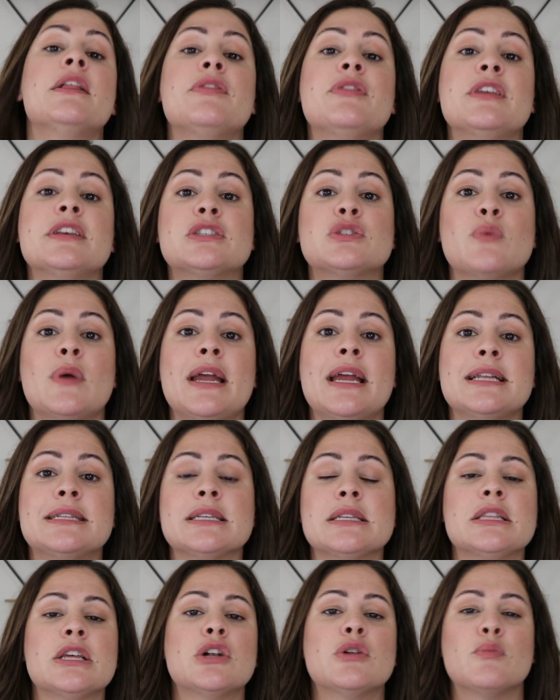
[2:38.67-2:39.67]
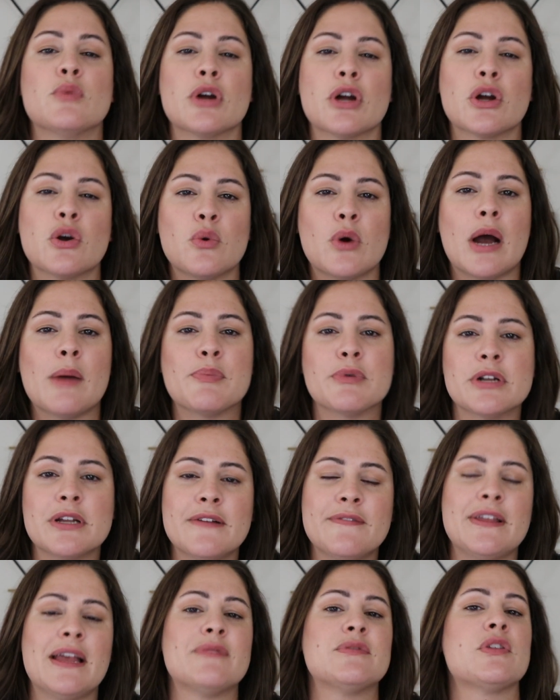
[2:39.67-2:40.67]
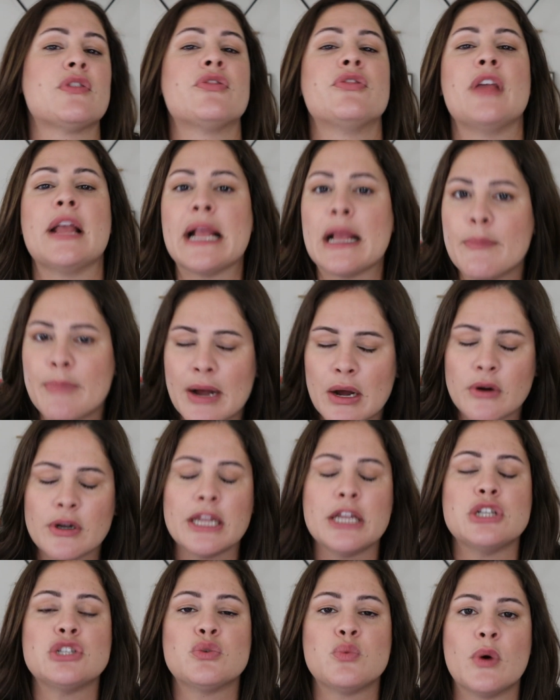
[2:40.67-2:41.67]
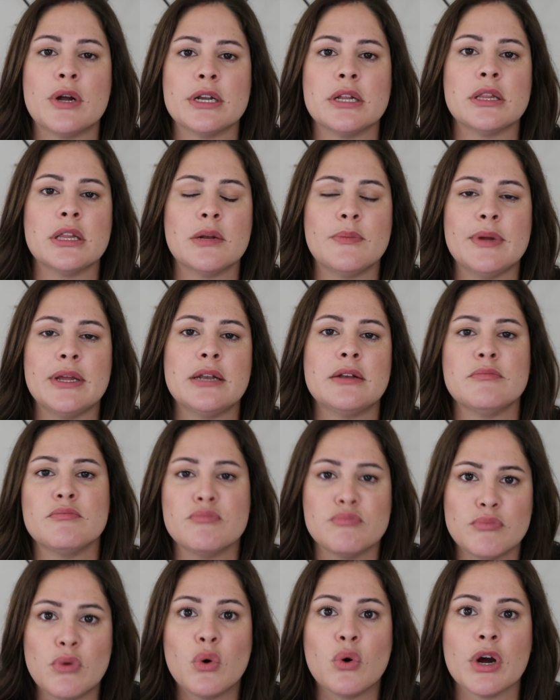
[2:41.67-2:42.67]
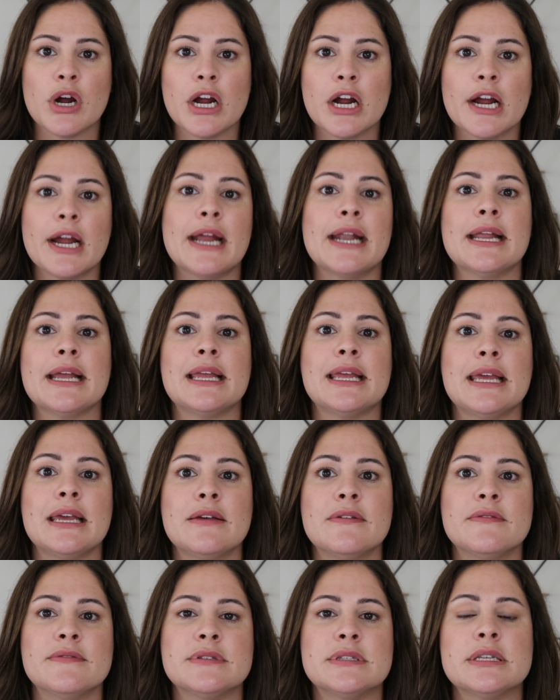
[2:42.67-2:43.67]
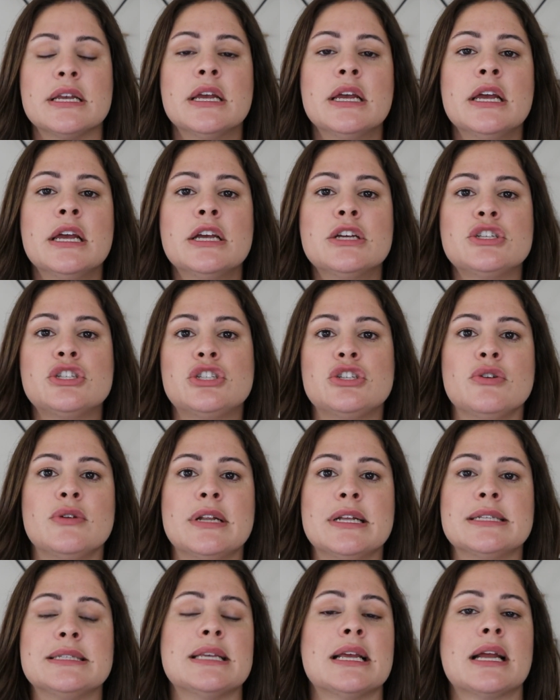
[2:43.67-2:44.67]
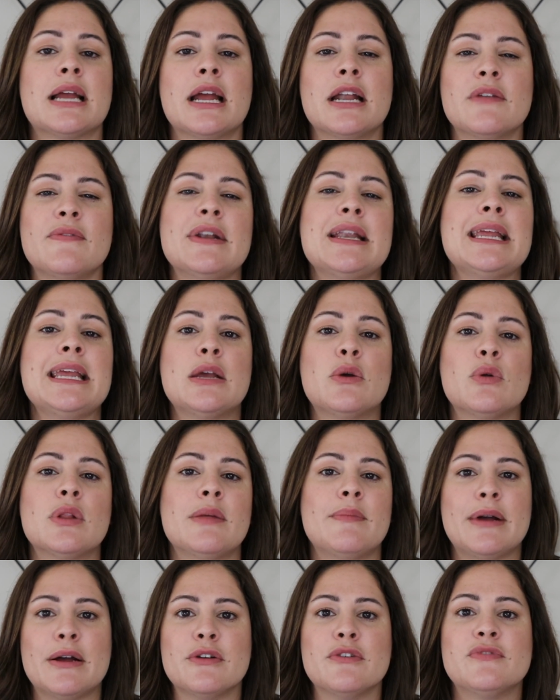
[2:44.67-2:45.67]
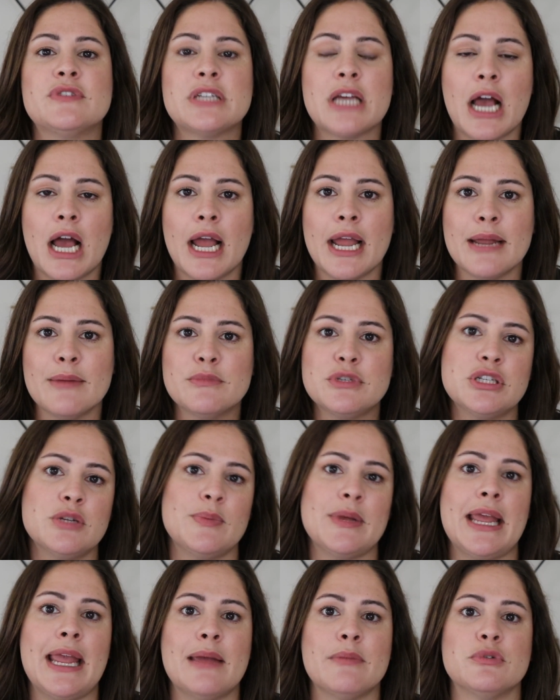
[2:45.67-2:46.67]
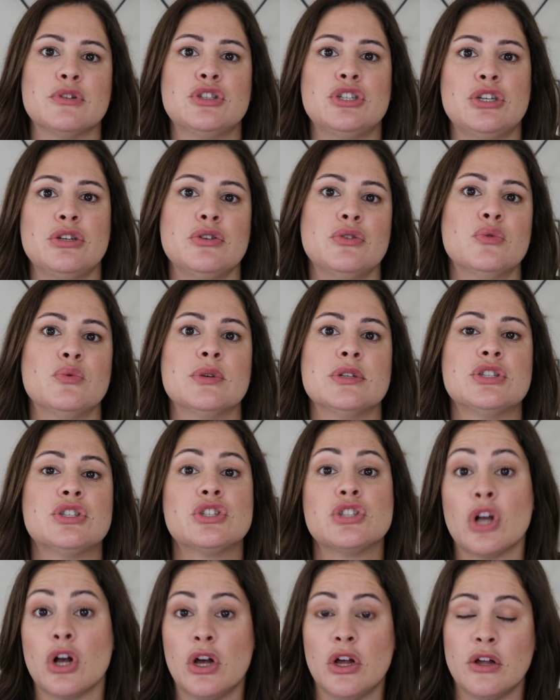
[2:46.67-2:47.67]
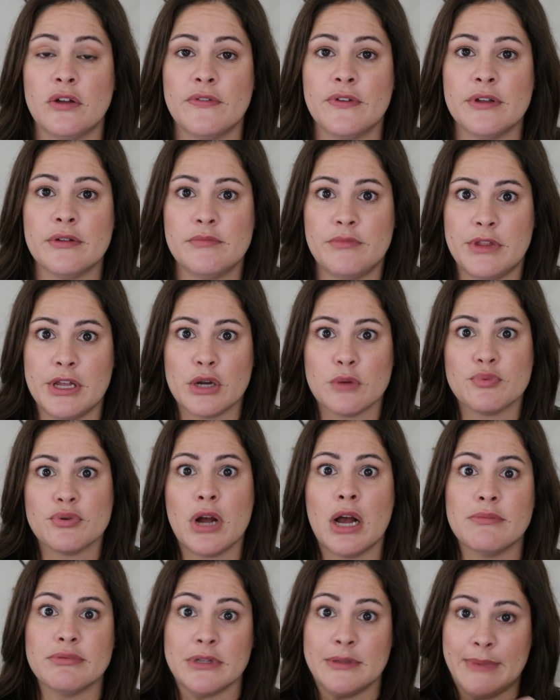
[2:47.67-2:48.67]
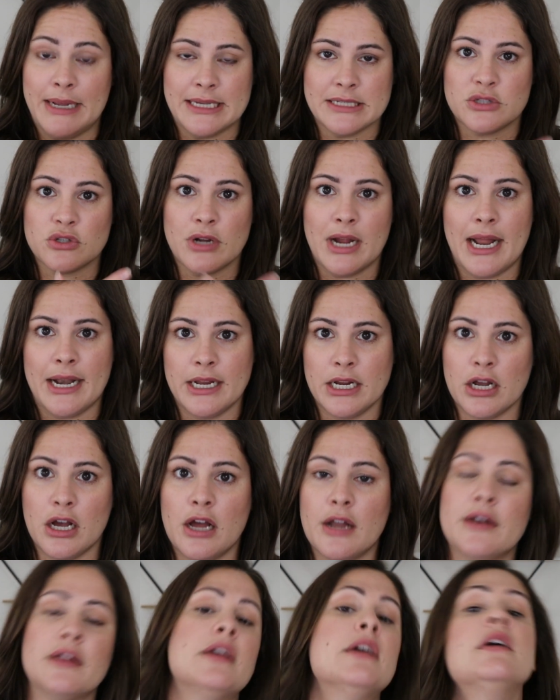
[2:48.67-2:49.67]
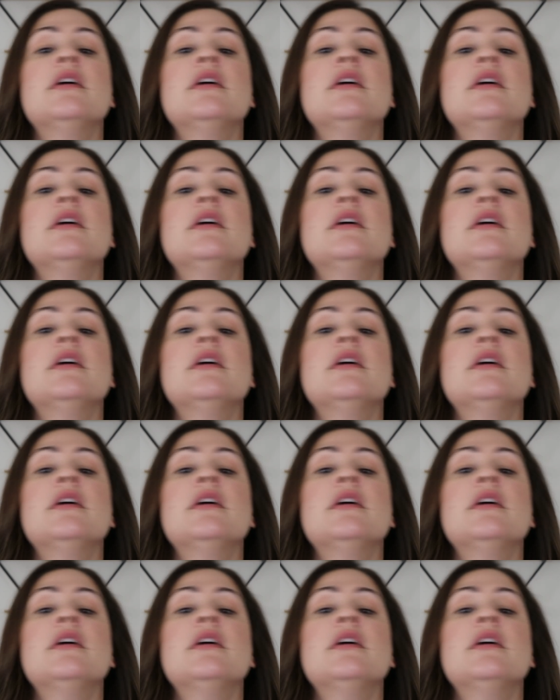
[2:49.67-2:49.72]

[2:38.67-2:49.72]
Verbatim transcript: This way it's a little more cooperative. They have to think about each one a little bit more and it gives students at kind of an equal amount of time to be able to solve their problem as they're adding on